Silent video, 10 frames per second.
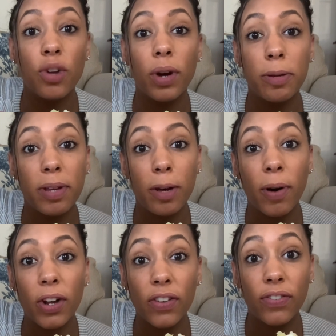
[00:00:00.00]
want to be a
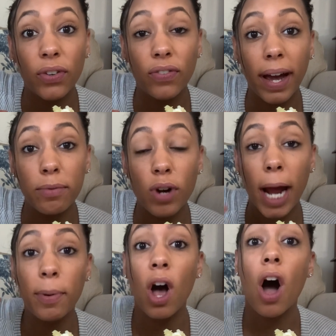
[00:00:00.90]
part of the Food Vibe
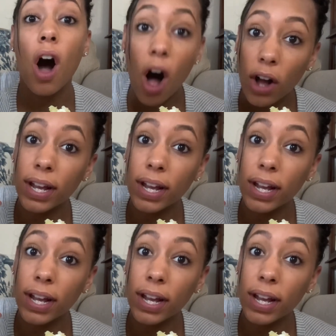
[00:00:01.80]
tribe, all you